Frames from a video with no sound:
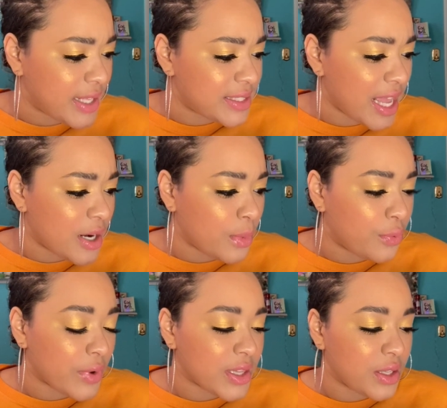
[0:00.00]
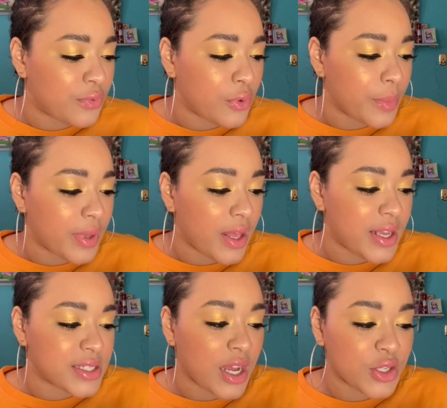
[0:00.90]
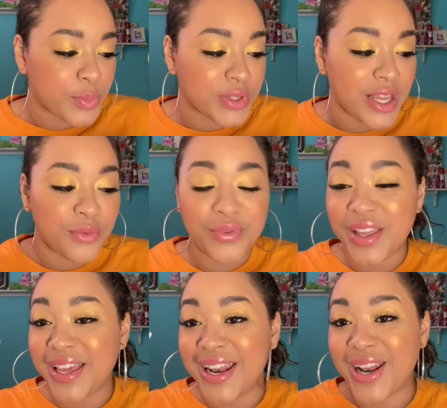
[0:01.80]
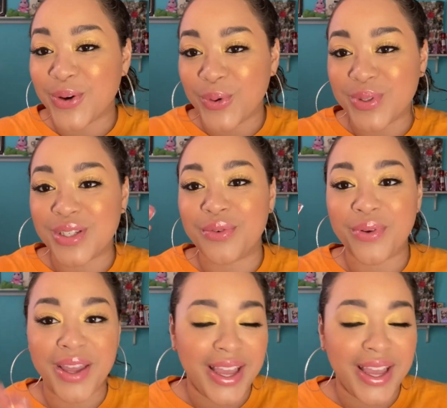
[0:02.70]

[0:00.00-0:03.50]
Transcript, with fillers: Its animal-friendly formula is 100% vegan and cruelty-free.